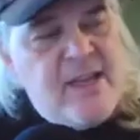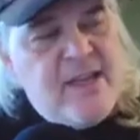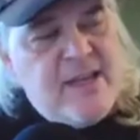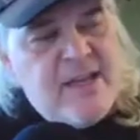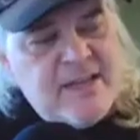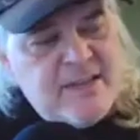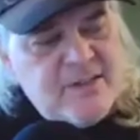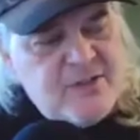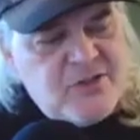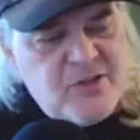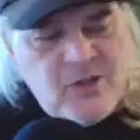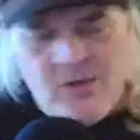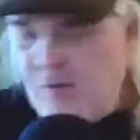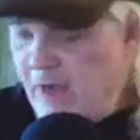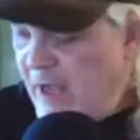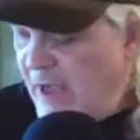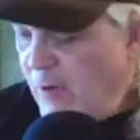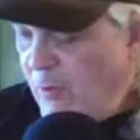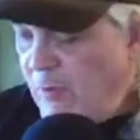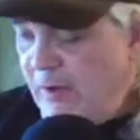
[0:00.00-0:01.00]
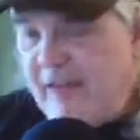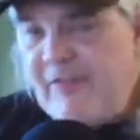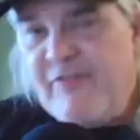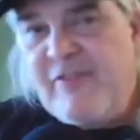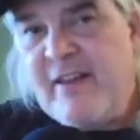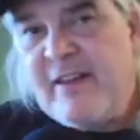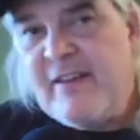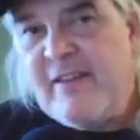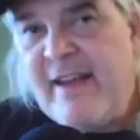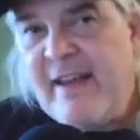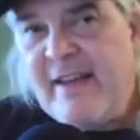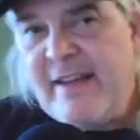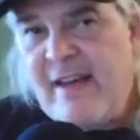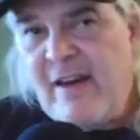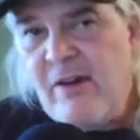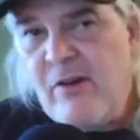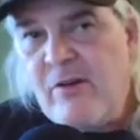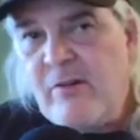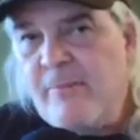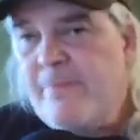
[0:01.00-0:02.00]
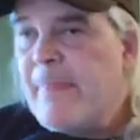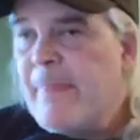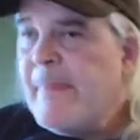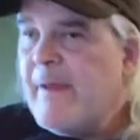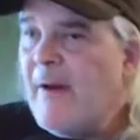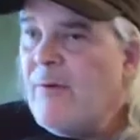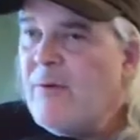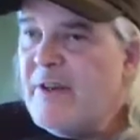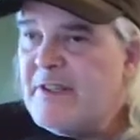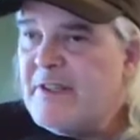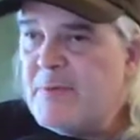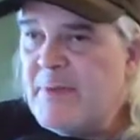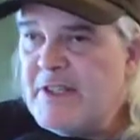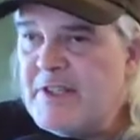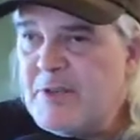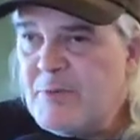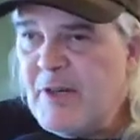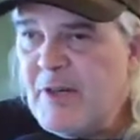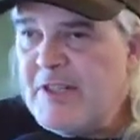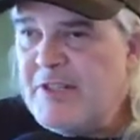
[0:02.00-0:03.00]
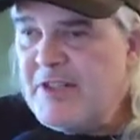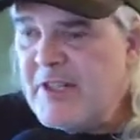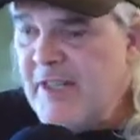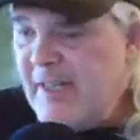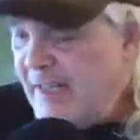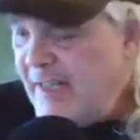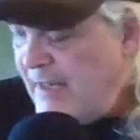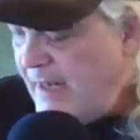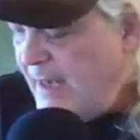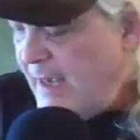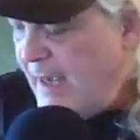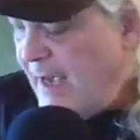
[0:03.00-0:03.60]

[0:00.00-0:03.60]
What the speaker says: And so when I figured that out, I went to my spreadsheet,